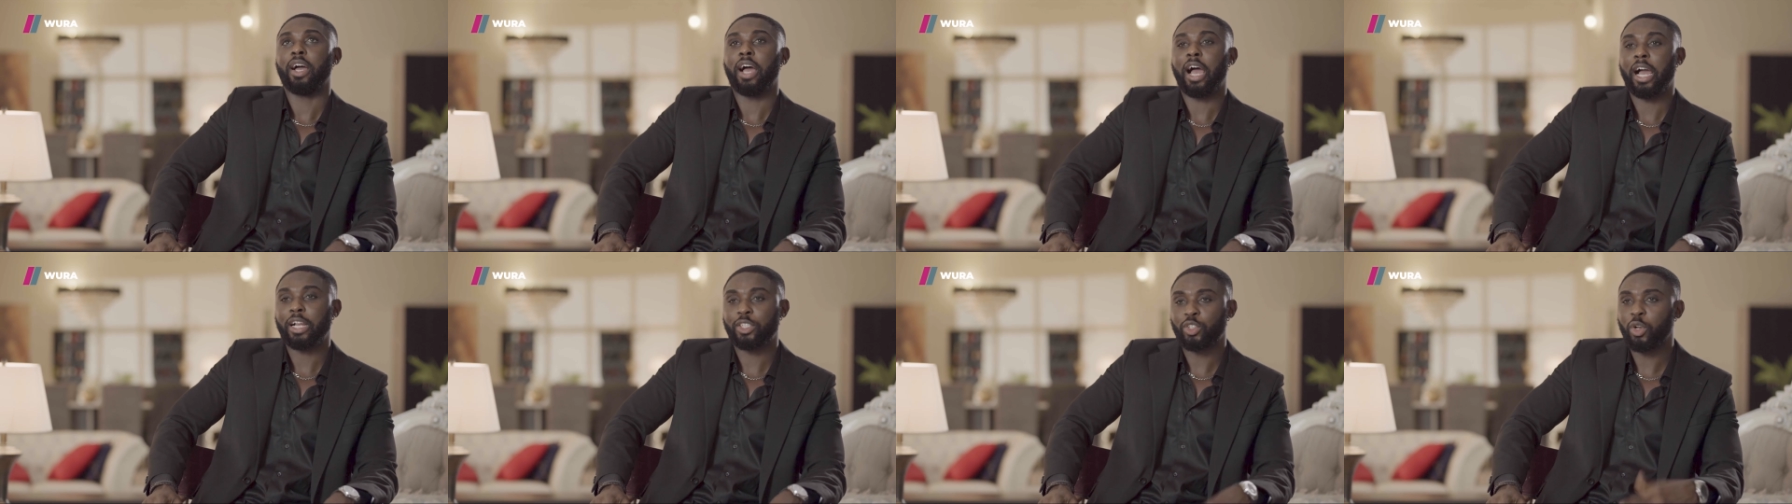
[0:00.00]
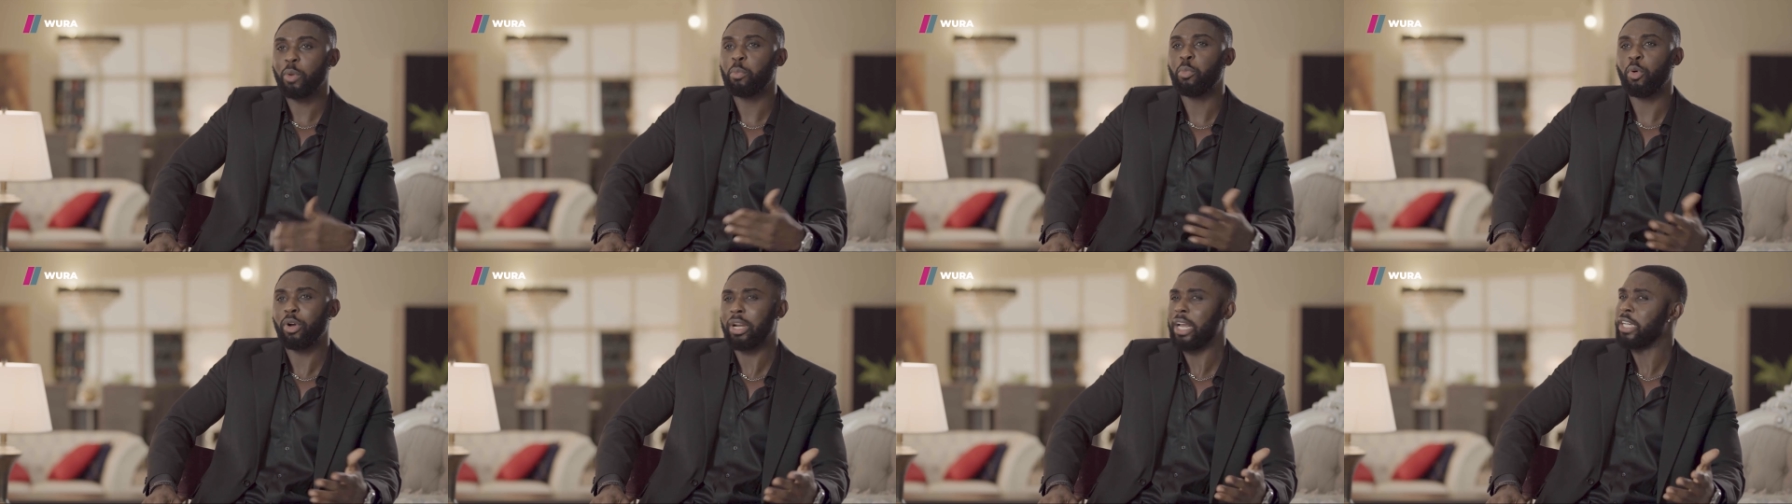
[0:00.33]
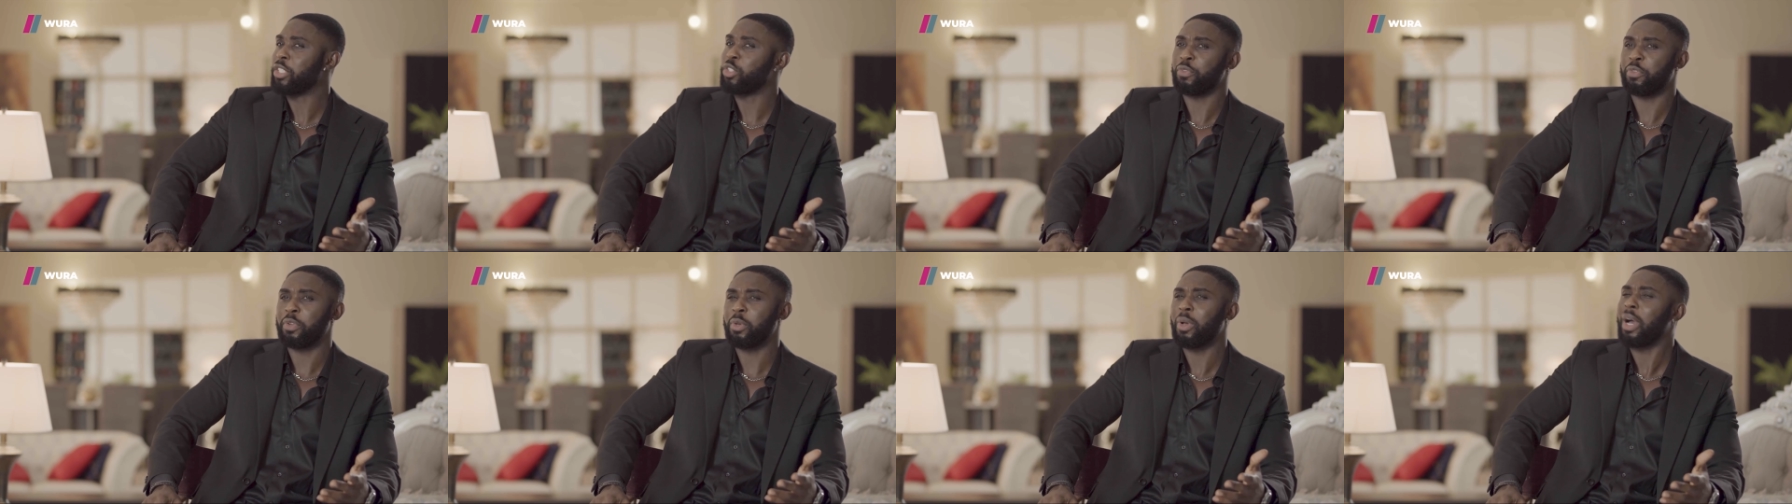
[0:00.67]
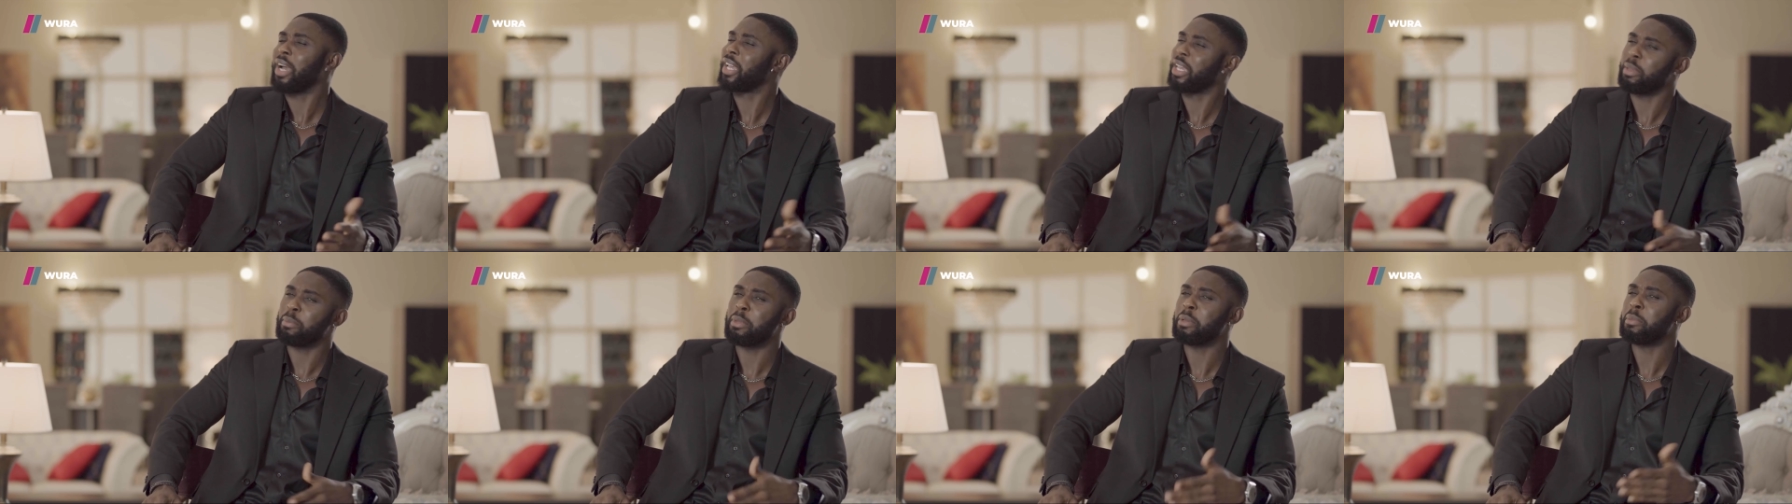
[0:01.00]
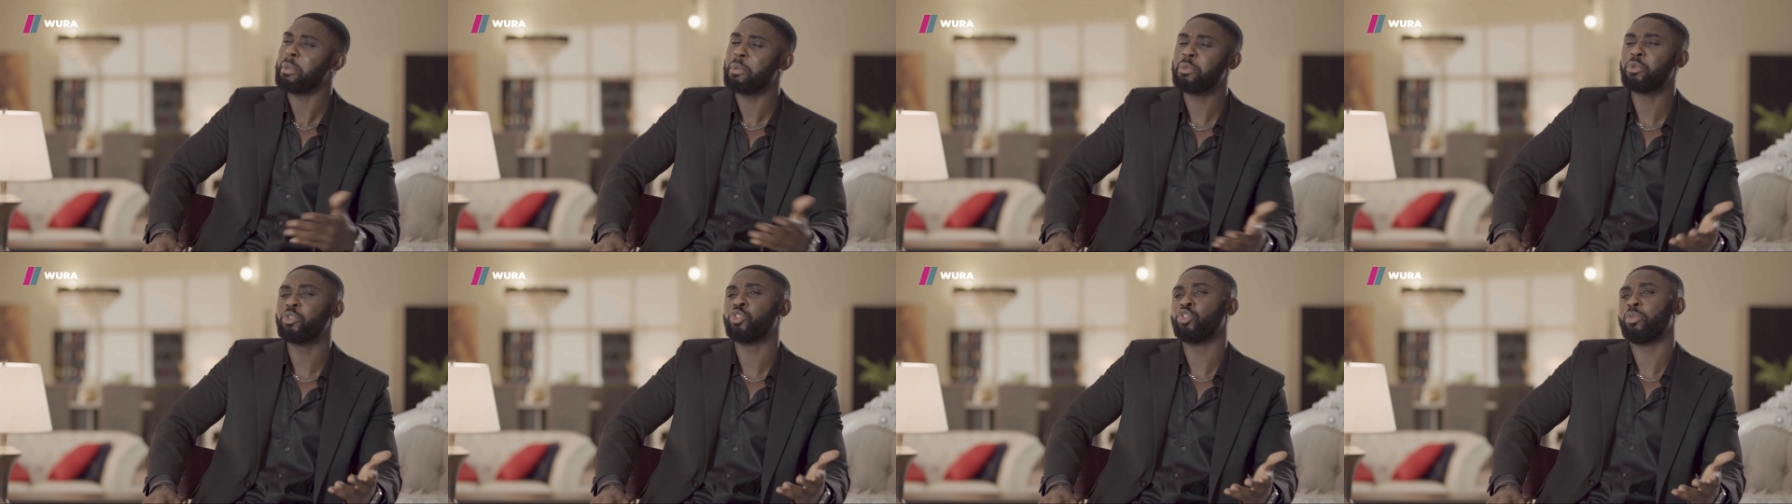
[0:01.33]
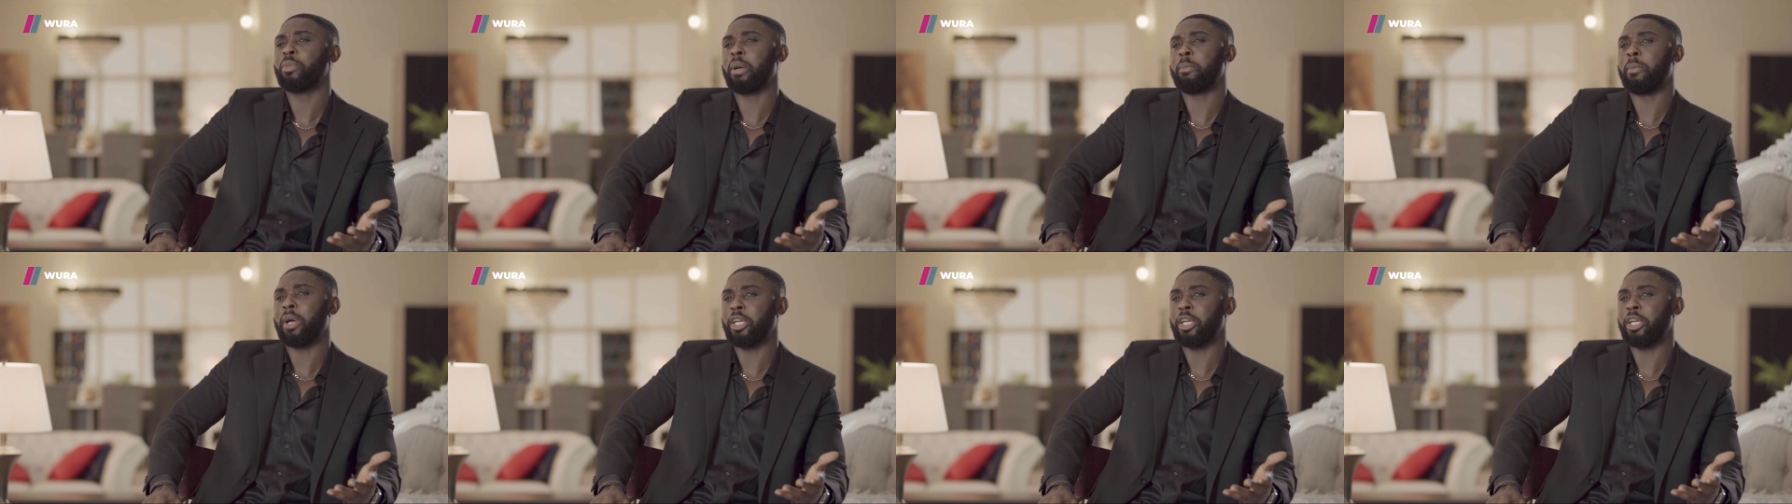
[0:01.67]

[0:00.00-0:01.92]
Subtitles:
At some point, I used to feel, okay, maybe this woman